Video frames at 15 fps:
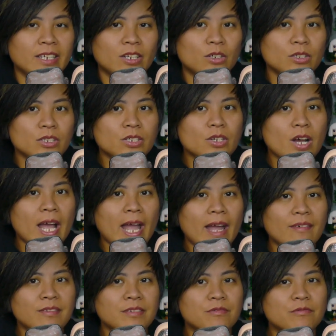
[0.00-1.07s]
And also I
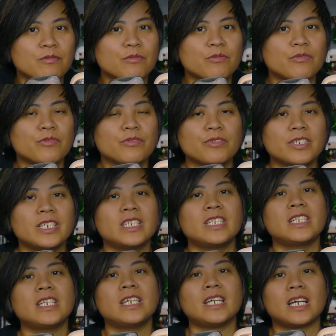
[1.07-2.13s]
haven't
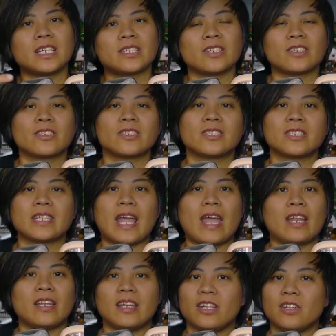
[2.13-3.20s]
really
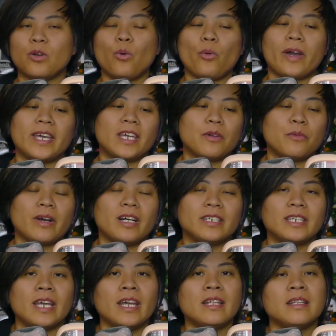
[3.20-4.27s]
understand it quite well
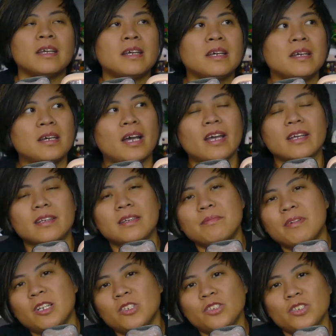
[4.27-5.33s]
yet.
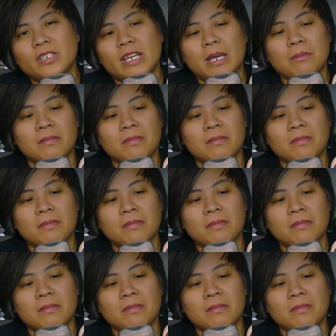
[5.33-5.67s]
Eventually